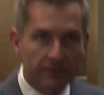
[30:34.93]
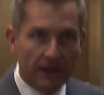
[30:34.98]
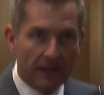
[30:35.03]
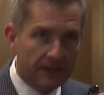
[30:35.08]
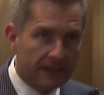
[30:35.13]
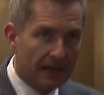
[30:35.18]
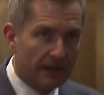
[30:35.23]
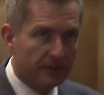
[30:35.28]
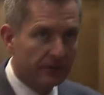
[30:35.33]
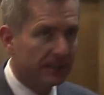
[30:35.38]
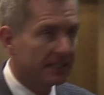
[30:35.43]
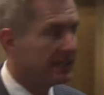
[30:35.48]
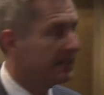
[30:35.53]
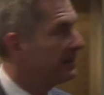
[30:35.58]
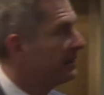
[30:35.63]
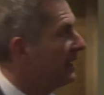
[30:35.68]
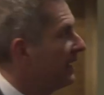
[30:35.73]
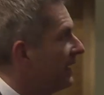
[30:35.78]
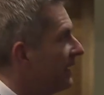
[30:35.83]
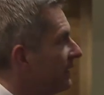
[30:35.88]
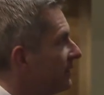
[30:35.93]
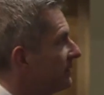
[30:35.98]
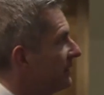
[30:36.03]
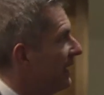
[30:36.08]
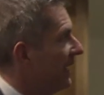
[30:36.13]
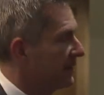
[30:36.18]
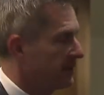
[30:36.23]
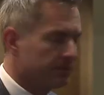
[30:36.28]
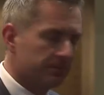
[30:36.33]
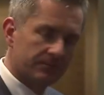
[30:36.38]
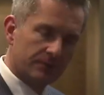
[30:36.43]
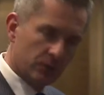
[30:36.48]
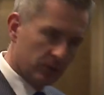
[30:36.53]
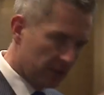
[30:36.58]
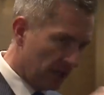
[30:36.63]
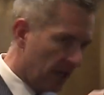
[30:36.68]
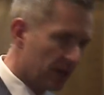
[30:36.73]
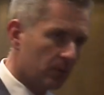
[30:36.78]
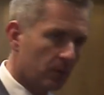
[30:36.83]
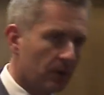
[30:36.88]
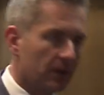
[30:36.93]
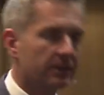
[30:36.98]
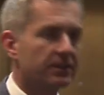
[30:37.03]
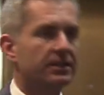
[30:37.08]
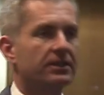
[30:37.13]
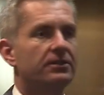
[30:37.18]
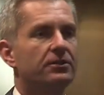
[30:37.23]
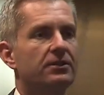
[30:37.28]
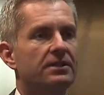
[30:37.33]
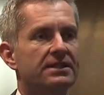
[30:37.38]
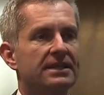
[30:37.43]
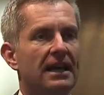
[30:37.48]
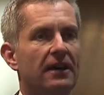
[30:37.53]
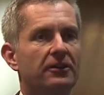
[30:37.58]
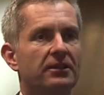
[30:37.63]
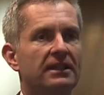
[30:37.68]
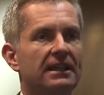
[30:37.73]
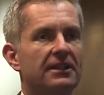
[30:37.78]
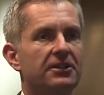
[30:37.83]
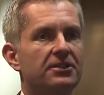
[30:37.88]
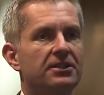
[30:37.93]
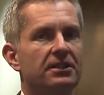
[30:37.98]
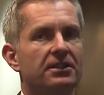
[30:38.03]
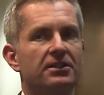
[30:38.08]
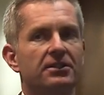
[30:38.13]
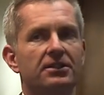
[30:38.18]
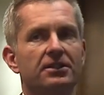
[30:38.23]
very carefully uh, had to do a lot of work to do this calculation,